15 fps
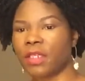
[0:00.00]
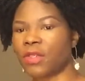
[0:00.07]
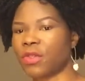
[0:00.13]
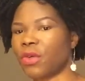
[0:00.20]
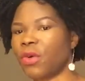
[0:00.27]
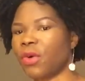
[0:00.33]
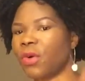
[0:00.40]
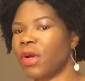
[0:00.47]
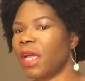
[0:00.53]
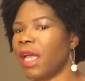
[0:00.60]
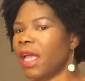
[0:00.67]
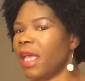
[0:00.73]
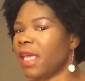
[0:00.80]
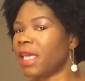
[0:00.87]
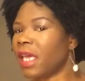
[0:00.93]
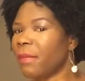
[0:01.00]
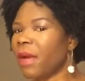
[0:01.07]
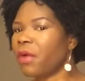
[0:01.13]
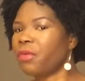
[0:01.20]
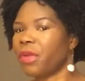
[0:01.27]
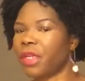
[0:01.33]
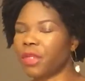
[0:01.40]
So it came
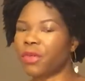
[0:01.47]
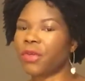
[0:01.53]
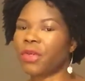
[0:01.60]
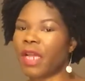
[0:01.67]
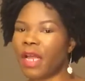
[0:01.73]
out really good.